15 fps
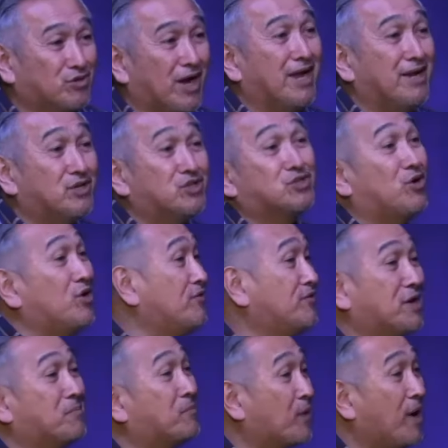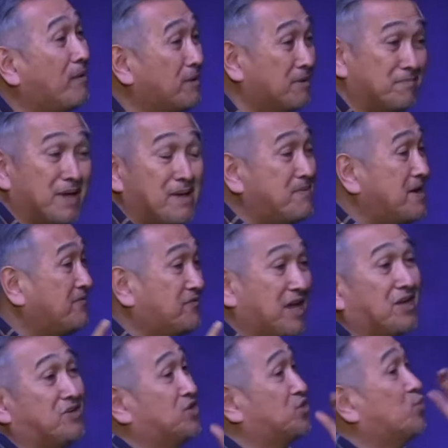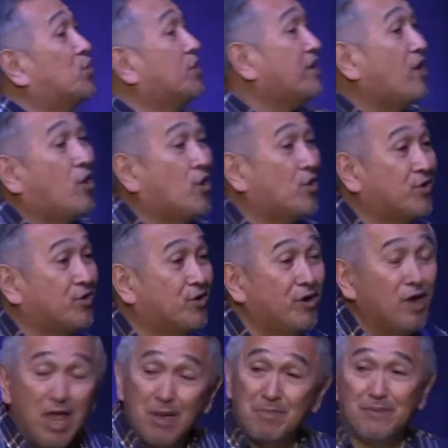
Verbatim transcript: and solve their problem. Maybe if they could just work harder, maybe